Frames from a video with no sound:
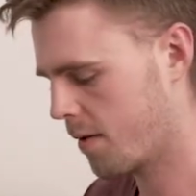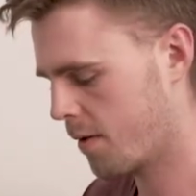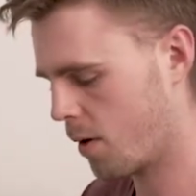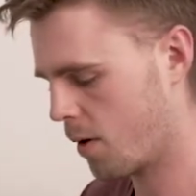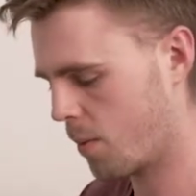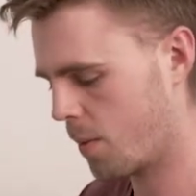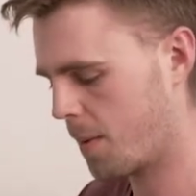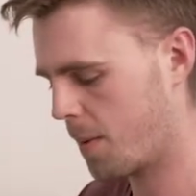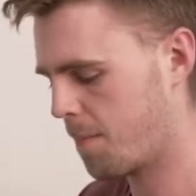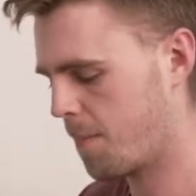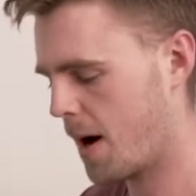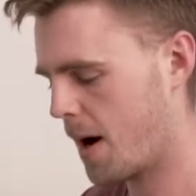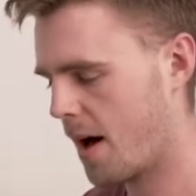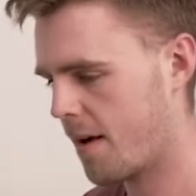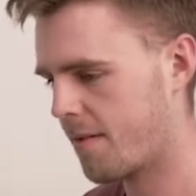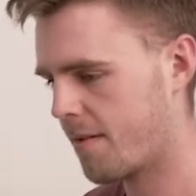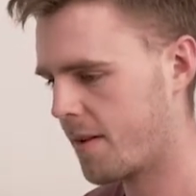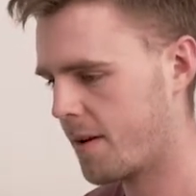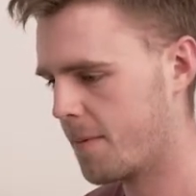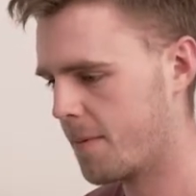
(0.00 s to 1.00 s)
So we
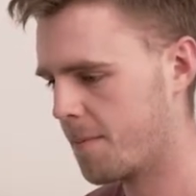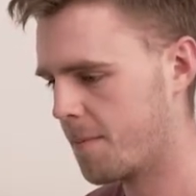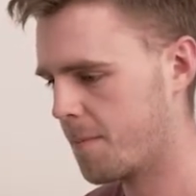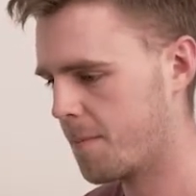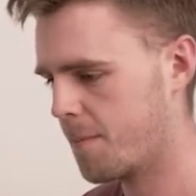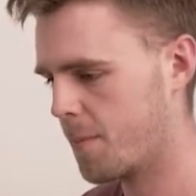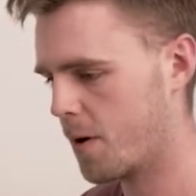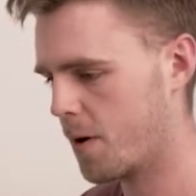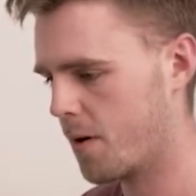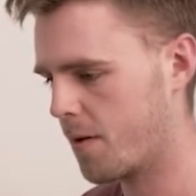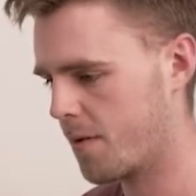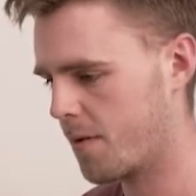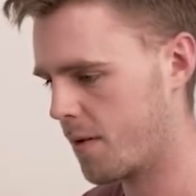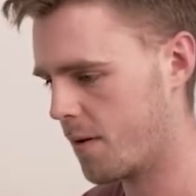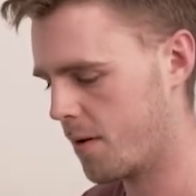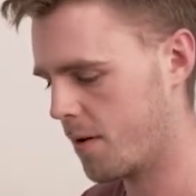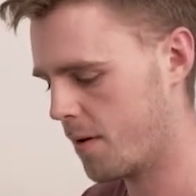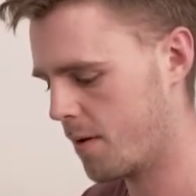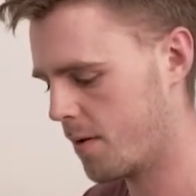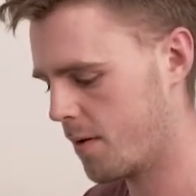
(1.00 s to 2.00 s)
pass in
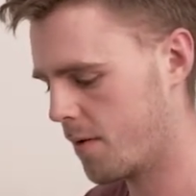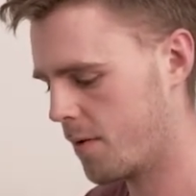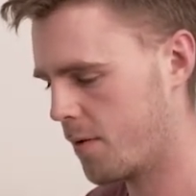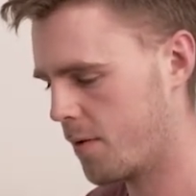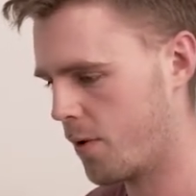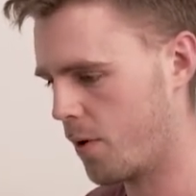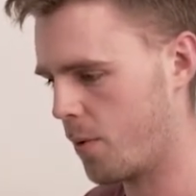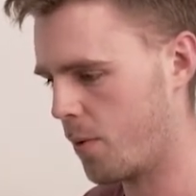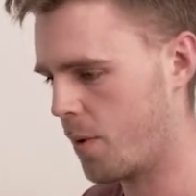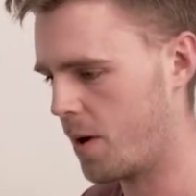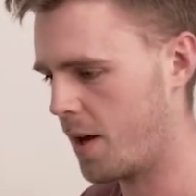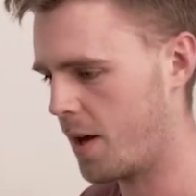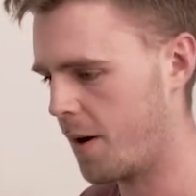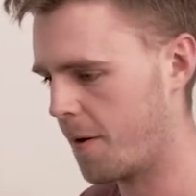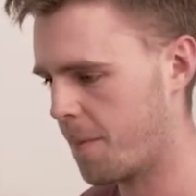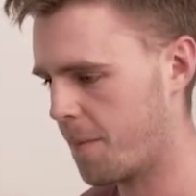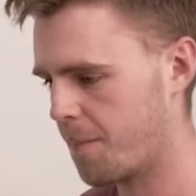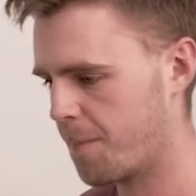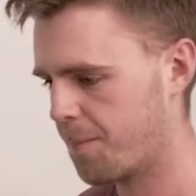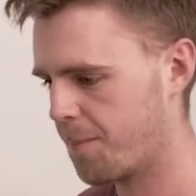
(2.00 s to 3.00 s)
person2
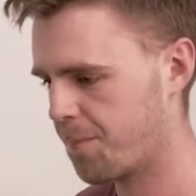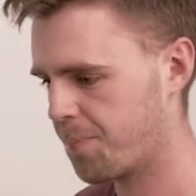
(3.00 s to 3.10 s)
here.